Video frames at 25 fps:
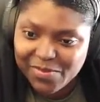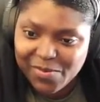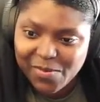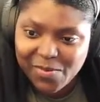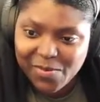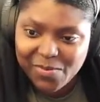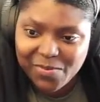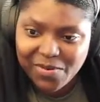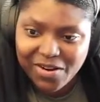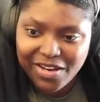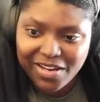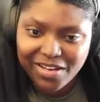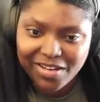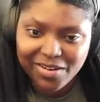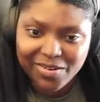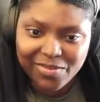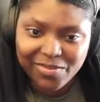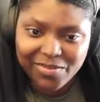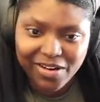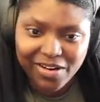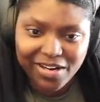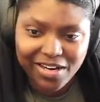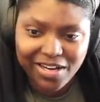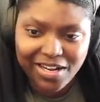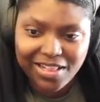All
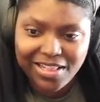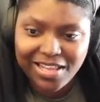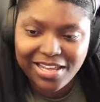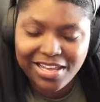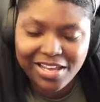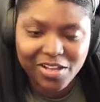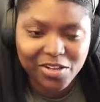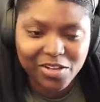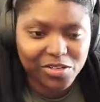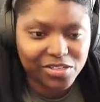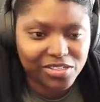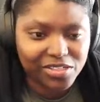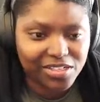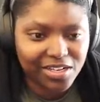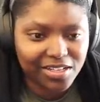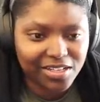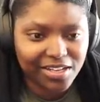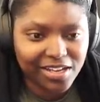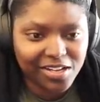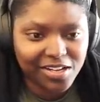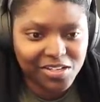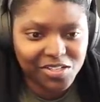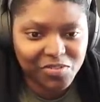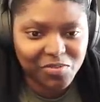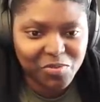right. Anything else we've
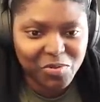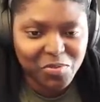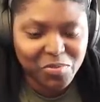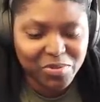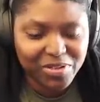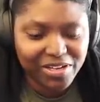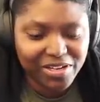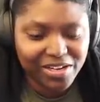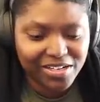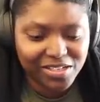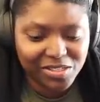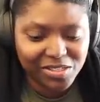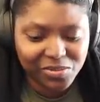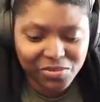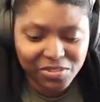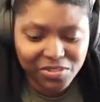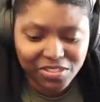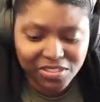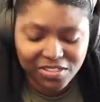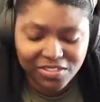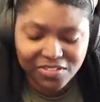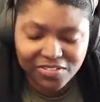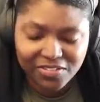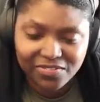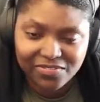been playing this
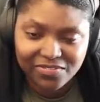week?